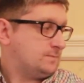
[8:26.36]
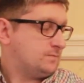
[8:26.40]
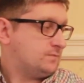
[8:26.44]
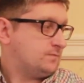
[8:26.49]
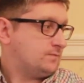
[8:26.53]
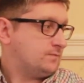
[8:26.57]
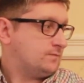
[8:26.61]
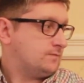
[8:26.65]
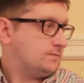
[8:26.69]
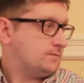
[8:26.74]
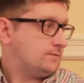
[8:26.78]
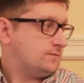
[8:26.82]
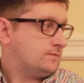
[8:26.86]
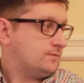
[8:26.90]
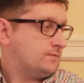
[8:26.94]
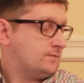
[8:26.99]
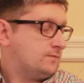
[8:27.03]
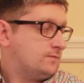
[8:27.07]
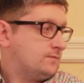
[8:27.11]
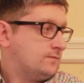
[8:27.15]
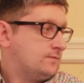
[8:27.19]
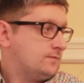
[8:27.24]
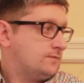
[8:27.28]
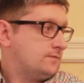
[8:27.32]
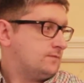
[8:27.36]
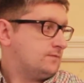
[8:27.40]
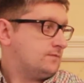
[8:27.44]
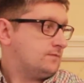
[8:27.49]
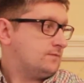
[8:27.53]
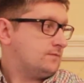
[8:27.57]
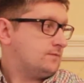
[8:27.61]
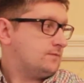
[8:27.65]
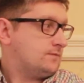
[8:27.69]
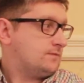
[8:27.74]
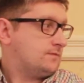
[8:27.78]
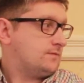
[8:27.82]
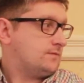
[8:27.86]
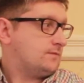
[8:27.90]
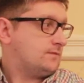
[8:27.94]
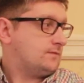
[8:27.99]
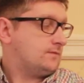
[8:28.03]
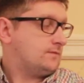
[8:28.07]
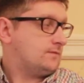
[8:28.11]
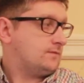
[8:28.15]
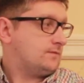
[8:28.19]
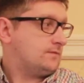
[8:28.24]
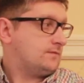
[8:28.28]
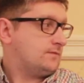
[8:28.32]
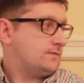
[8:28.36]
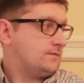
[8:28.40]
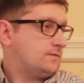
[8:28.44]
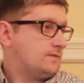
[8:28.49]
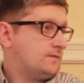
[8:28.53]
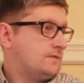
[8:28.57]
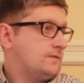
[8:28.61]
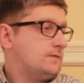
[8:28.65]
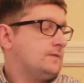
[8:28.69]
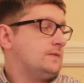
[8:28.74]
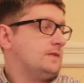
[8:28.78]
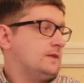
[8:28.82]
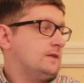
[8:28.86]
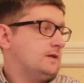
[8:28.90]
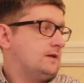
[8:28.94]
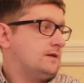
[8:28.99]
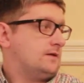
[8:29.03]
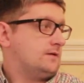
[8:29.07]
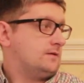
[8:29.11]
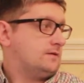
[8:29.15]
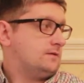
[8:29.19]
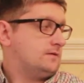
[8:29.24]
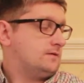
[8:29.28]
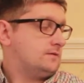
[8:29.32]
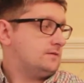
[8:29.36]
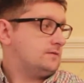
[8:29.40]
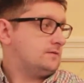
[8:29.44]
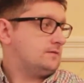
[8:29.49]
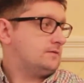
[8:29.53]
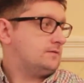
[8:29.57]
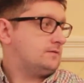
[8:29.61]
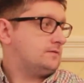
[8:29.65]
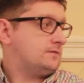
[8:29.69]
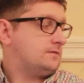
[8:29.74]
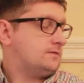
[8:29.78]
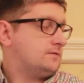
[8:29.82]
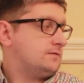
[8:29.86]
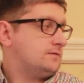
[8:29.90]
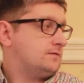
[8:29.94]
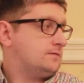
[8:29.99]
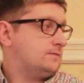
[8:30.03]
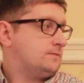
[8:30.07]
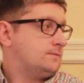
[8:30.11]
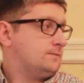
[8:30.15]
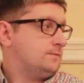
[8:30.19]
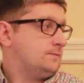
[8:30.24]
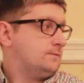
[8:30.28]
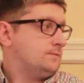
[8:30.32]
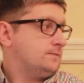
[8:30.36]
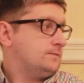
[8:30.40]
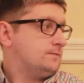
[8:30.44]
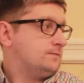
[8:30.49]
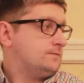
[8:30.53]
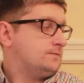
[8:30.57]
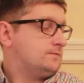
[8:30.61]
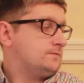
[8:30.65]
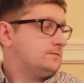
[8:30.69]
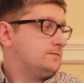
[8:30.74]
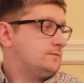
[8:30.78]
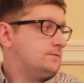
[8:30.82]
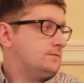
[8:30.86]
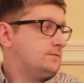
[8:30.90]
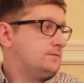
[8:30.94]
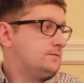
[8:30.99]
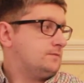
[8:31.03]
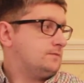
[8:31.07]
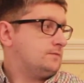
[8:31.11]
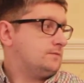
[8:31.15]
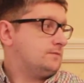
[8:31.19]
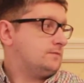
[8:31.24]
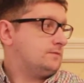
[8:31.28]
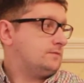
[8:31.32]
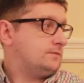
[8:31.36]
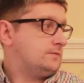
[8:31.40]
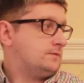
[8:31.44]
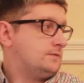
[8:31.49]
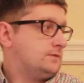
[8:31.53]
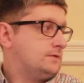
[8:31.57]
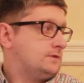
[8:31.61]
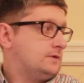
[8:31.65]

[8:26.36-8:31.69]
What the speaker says: No words are spoken by the person on screen.